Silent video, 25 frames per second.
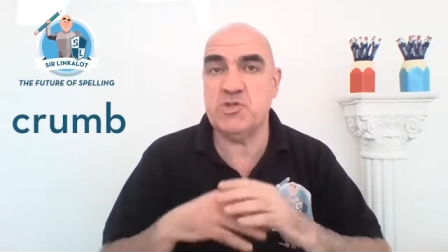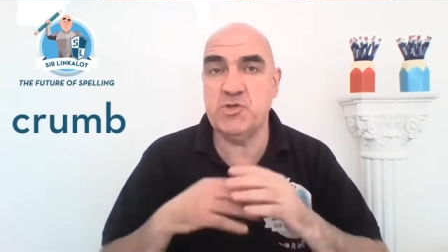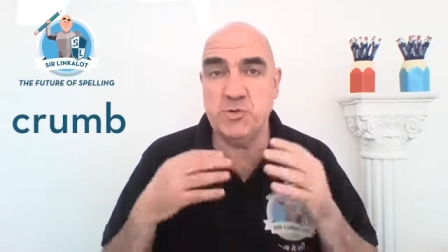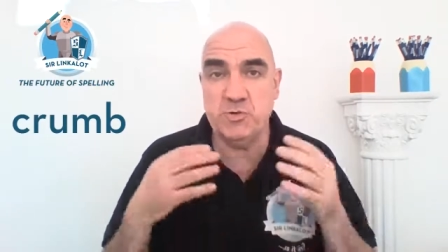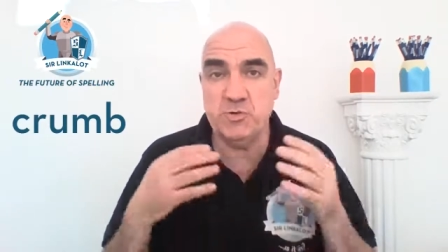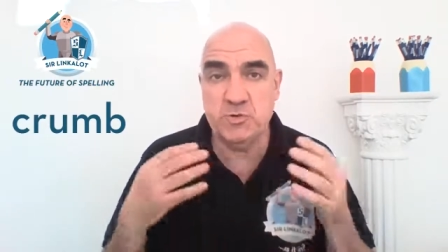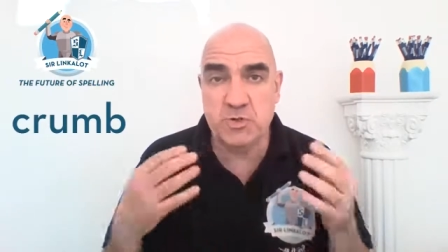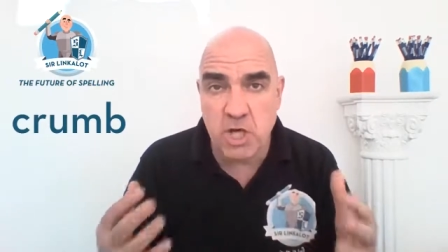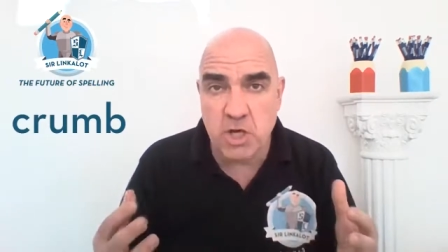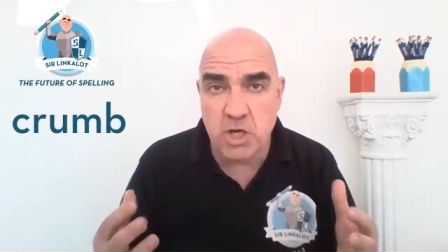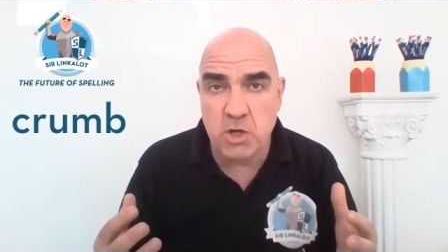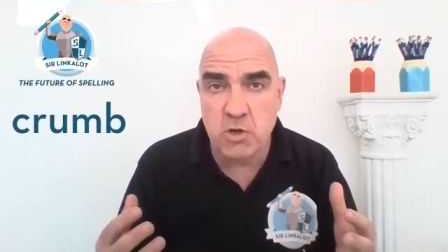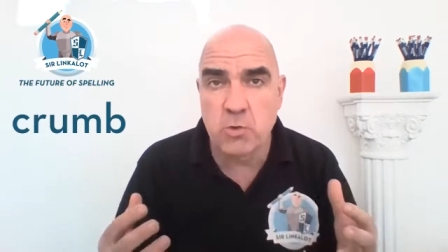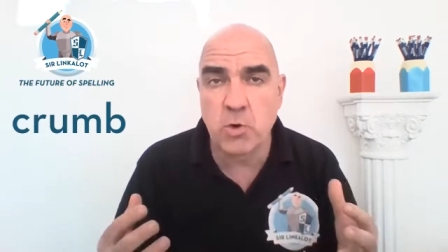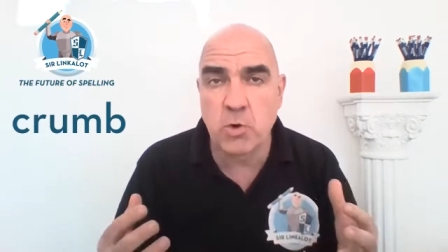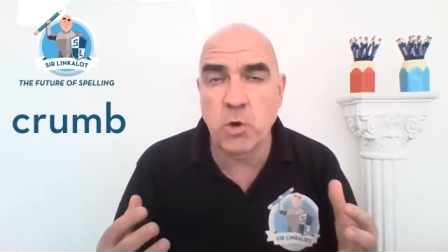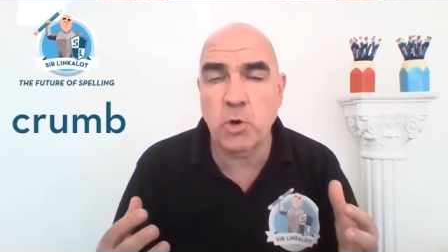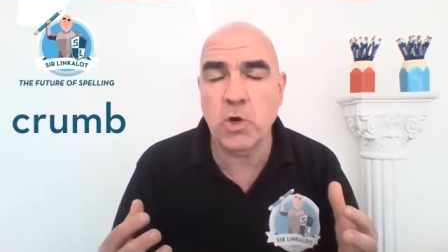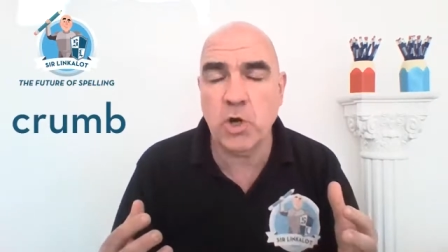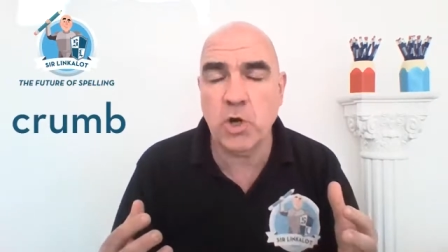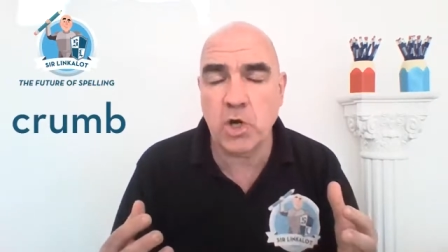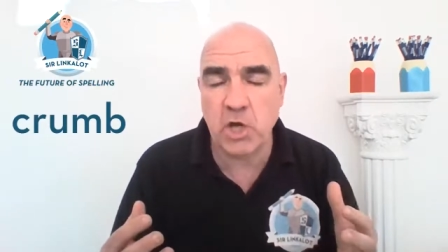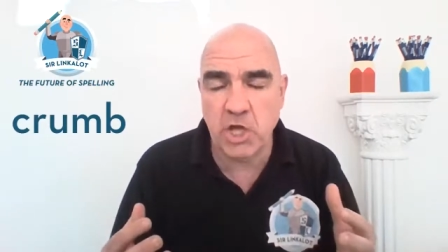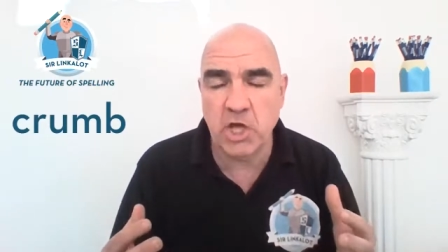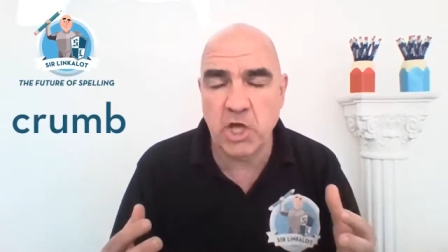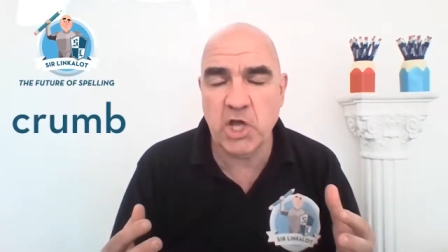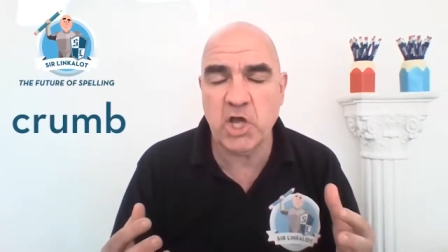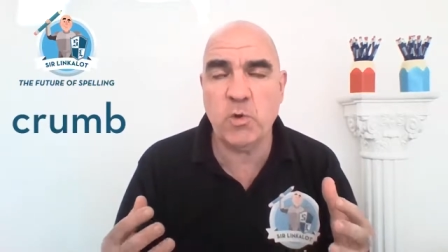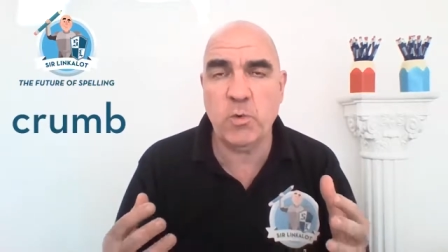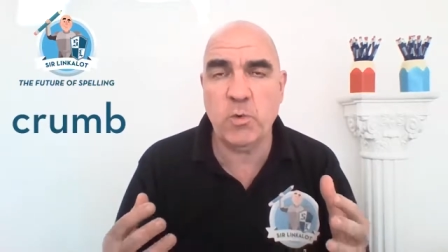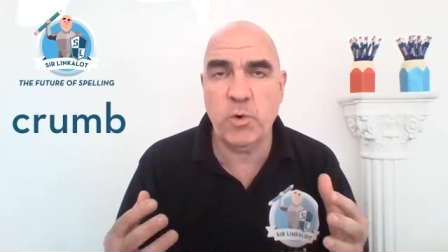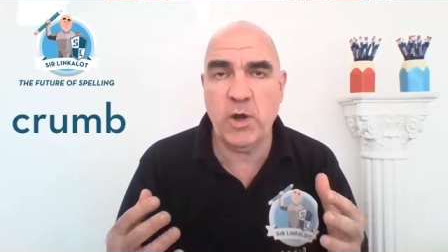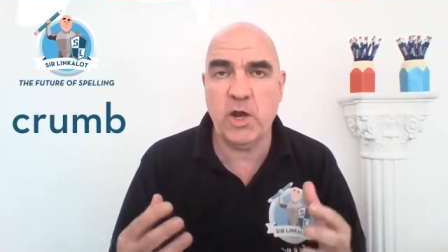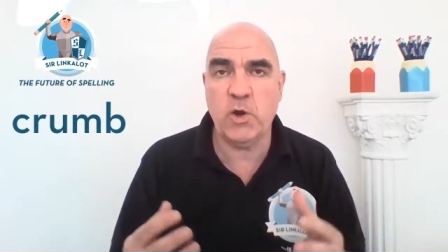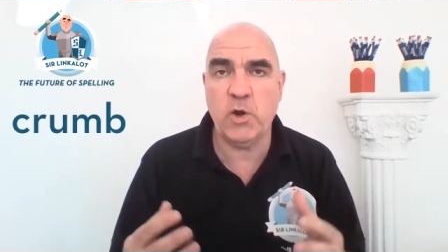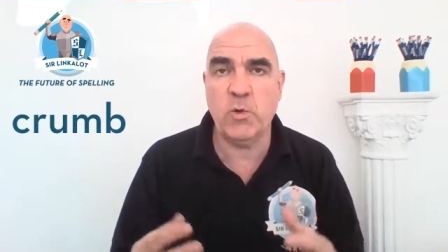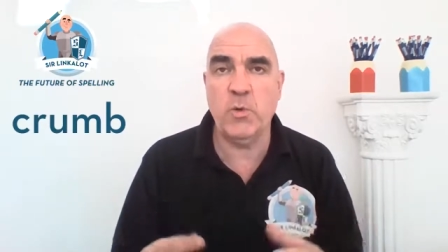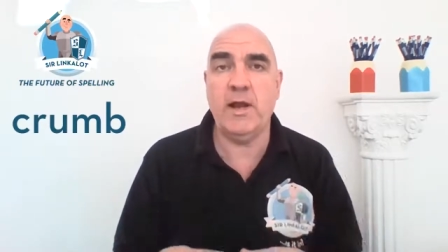you know or could learn
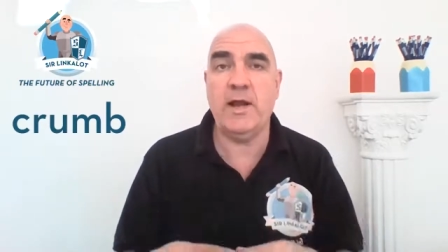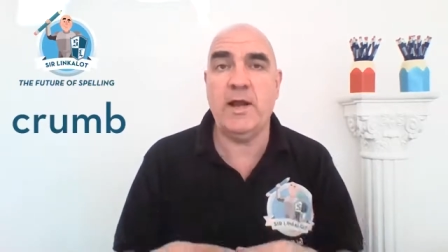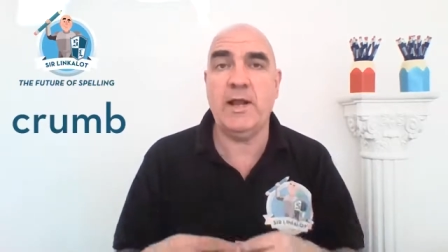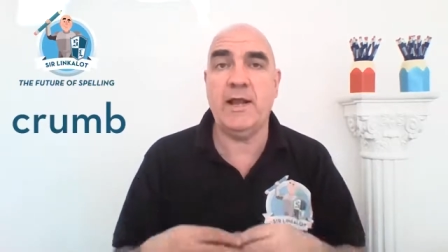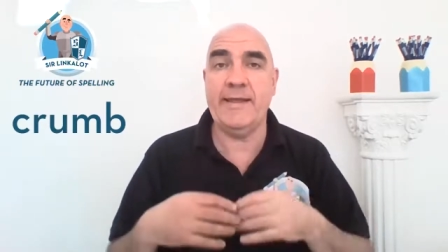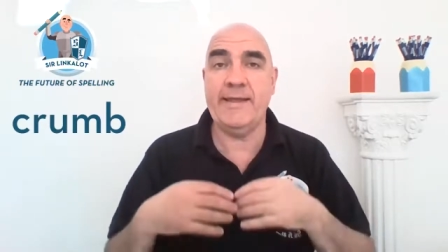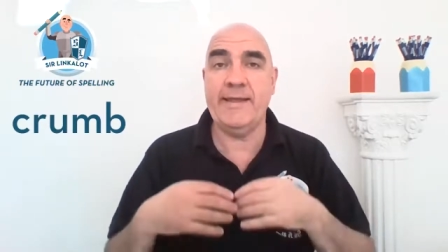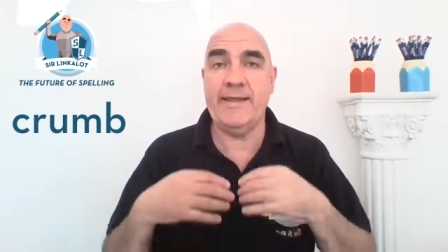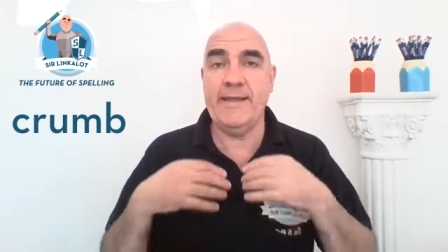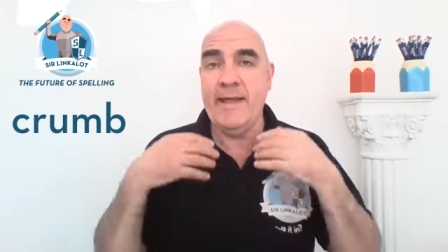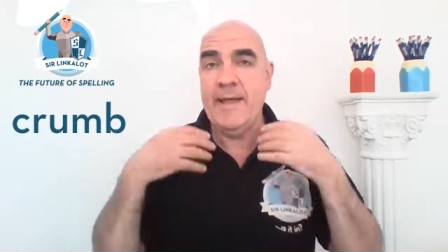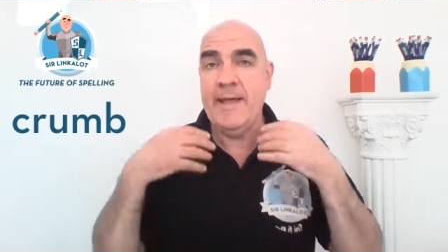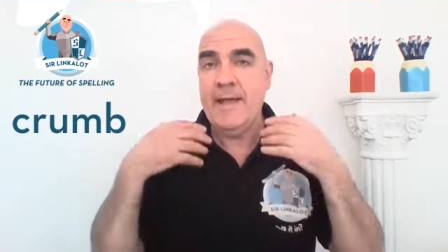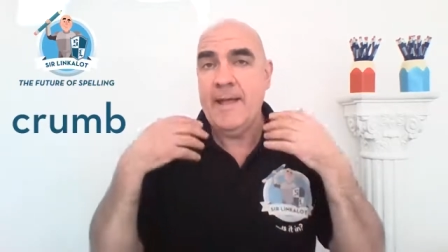quite quickly.